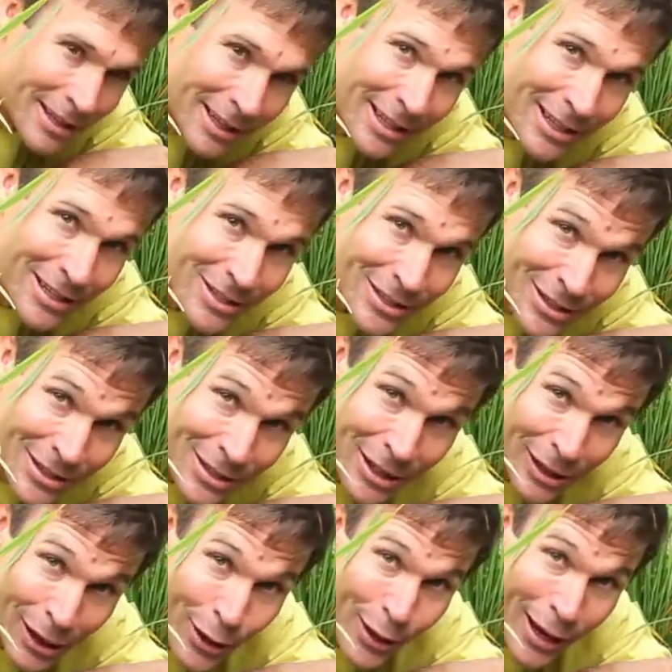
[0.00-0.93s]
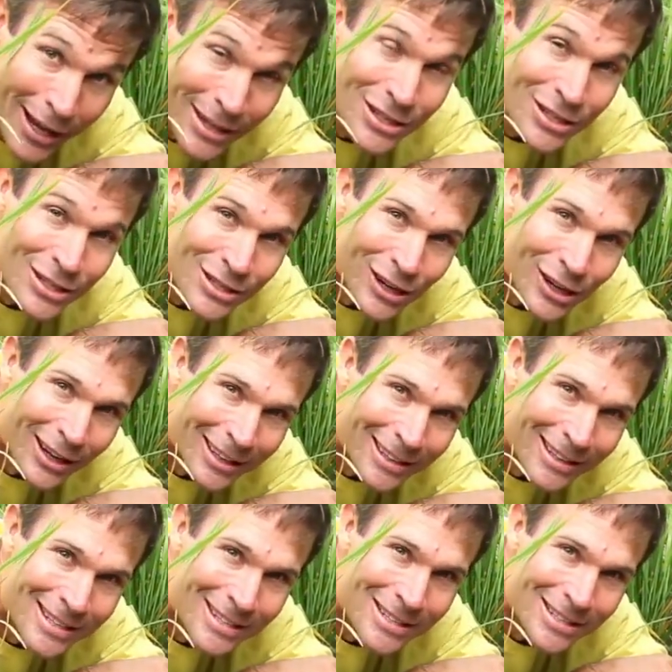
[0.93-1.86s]
It's locations like
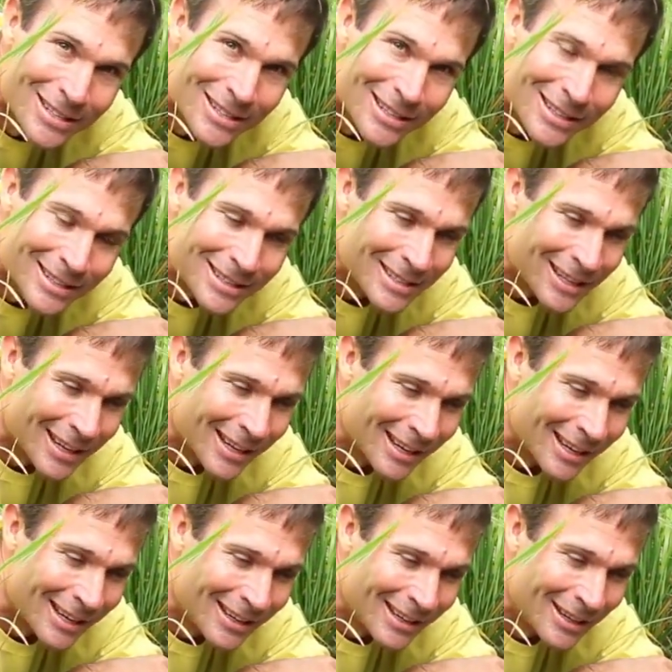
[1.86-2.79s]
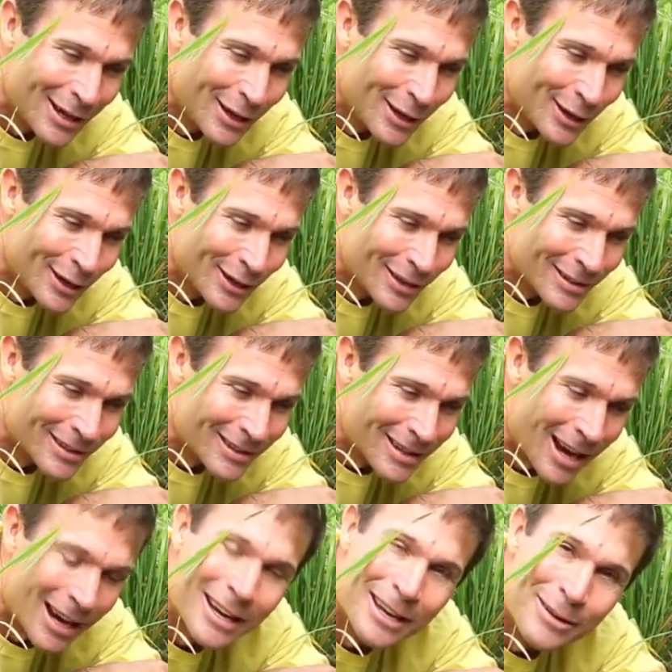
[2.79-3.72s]
this that
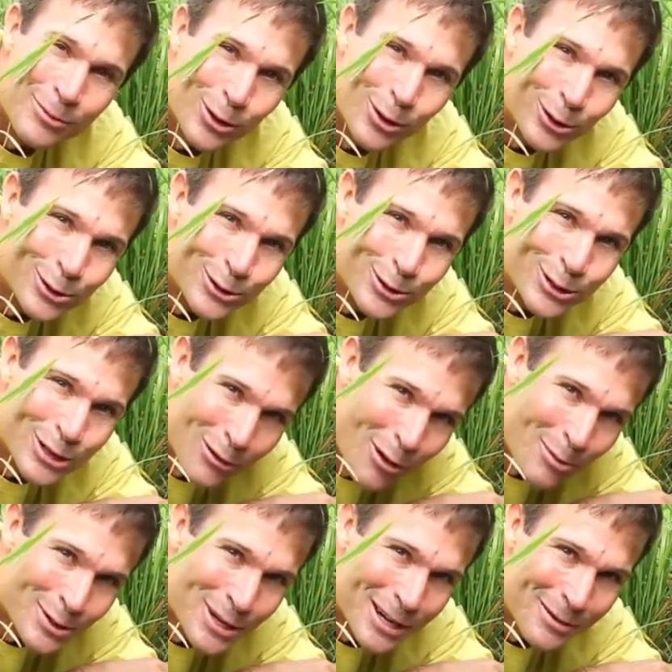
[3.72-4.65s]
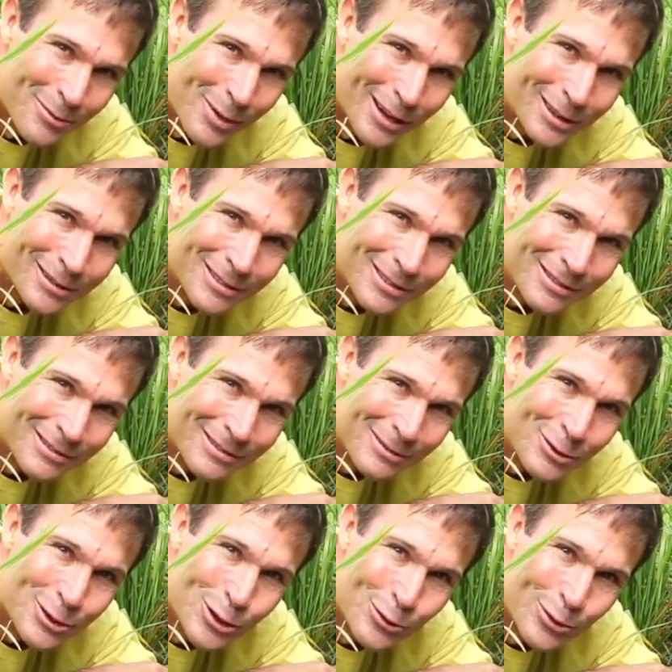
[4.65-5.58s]
Akim got so upset about
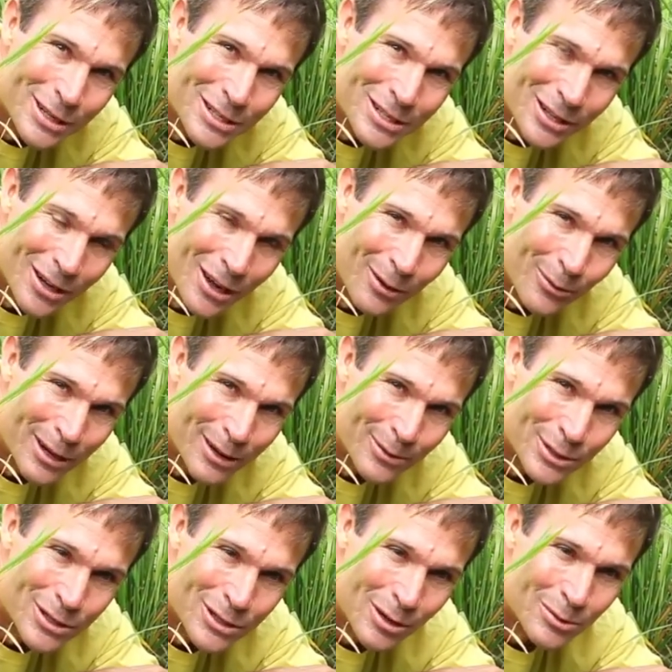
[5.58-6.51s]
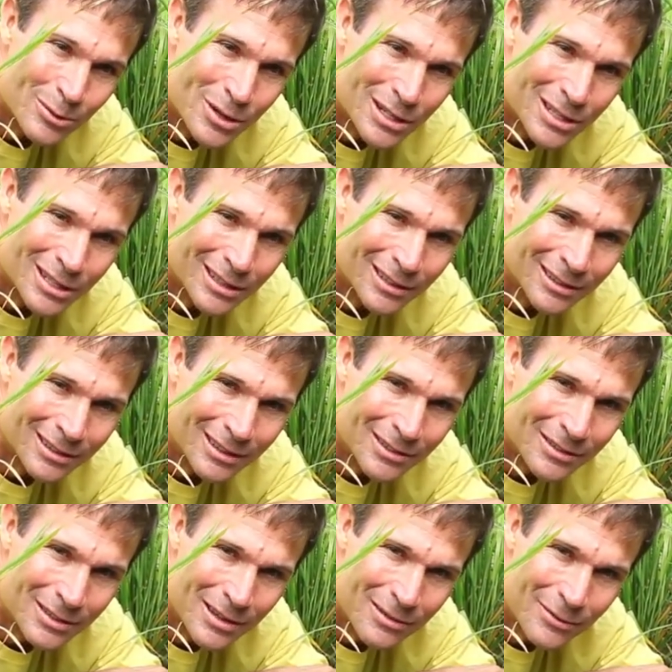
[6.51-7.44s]
2 weeks ago when he was top dressing.
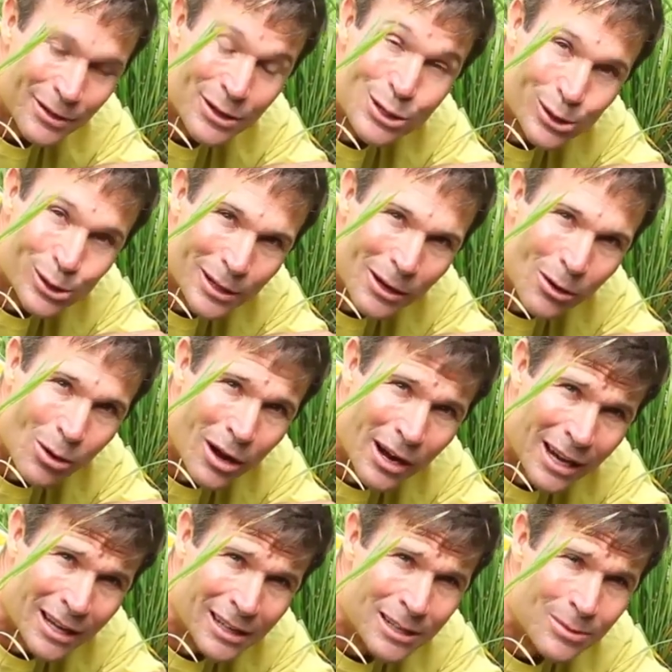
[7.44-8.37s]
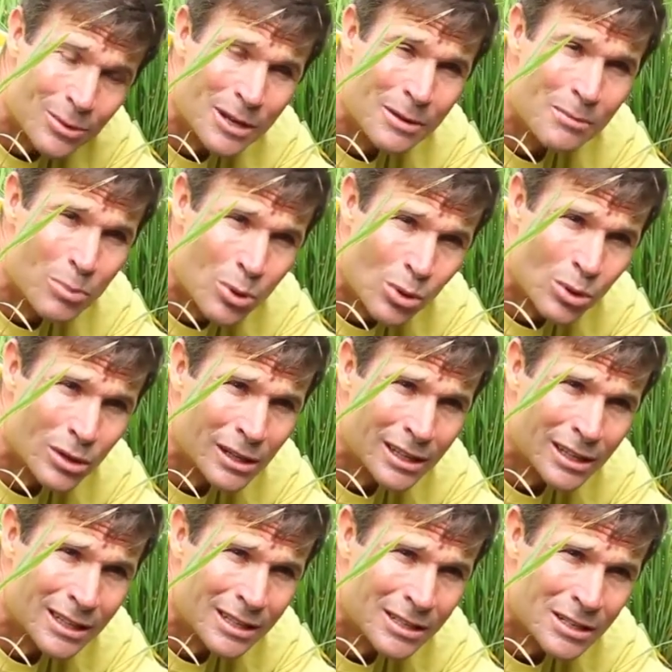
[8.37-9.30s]
They're visually quite ugly, but
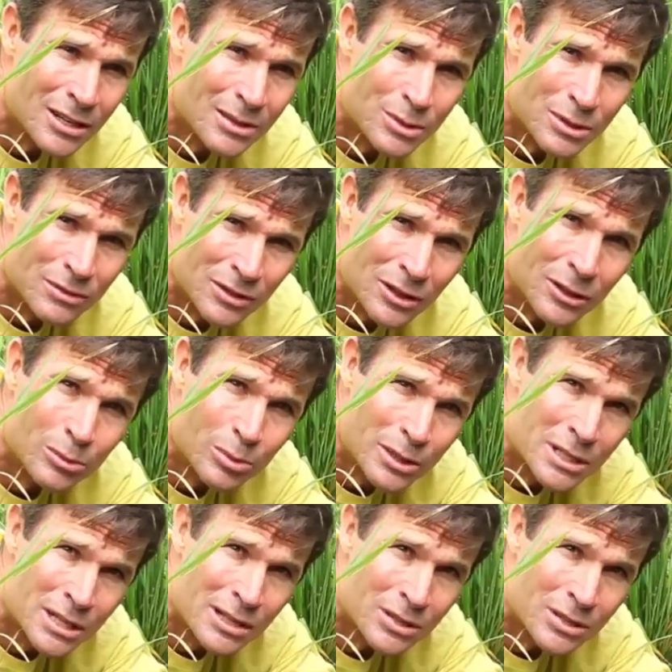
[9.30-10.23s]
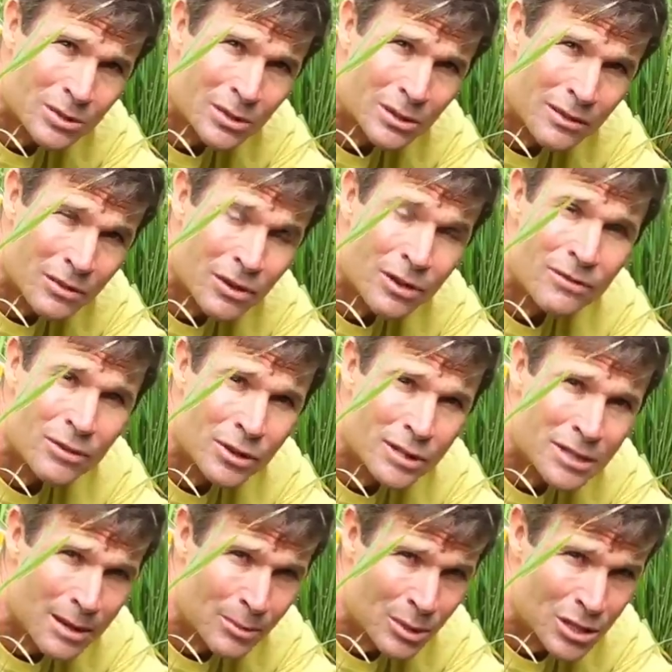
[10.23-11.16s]
importantly in terms of yield potential they're very, very
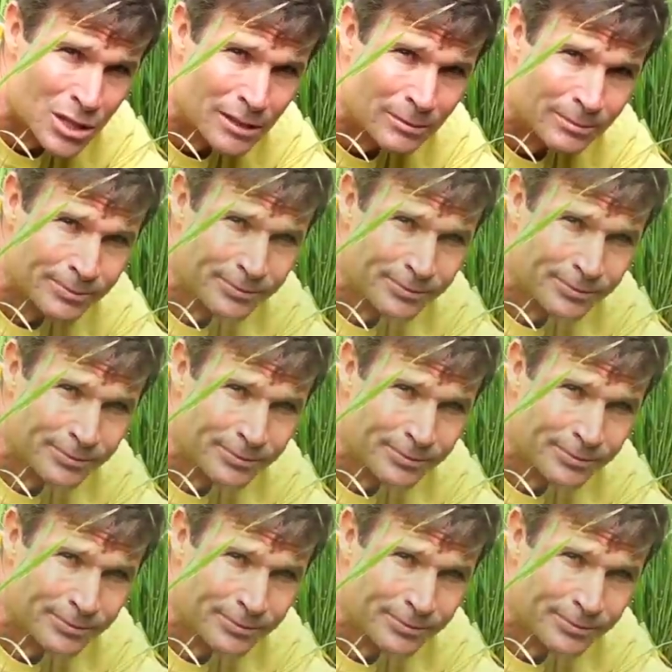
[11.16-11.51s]
damaging.